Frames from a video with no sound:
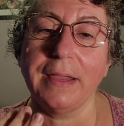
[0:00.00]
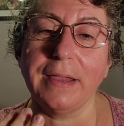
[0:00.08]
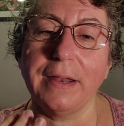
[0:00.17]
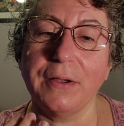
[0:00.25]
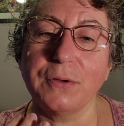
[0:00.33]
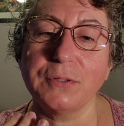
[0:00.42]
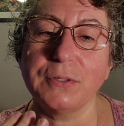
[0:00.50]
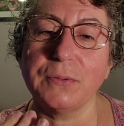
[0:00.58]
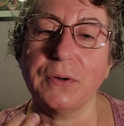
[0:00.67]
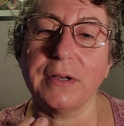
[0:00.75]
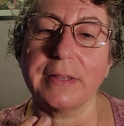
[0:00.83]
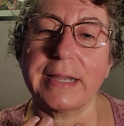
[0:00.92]
you know, do
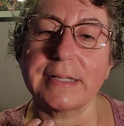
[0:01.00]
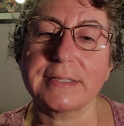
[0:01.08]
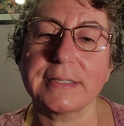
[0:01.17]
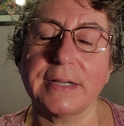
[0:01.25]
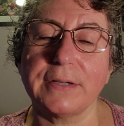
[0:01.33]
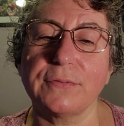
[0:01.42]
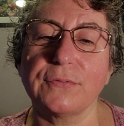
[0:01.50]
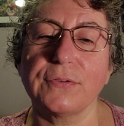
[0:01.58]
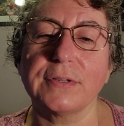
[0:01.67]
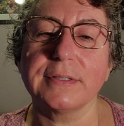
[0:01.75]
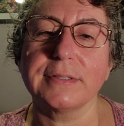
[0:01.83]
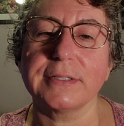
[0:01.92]
all that stuff.
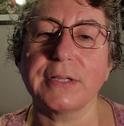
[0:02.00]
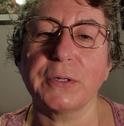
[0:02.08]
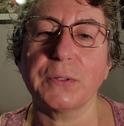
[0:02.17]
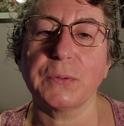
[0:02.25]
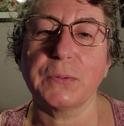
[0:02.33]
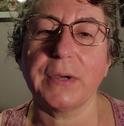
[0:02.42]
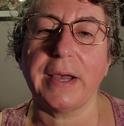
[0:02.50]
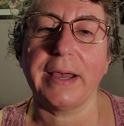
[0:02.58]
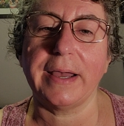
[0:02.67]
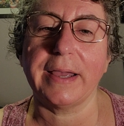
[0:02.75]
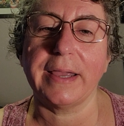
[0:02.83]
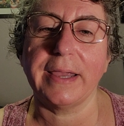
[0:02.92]
So
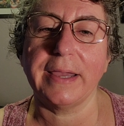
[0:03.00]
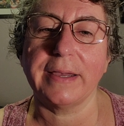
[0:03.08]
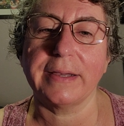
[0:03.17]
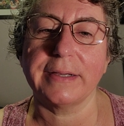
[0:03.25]
I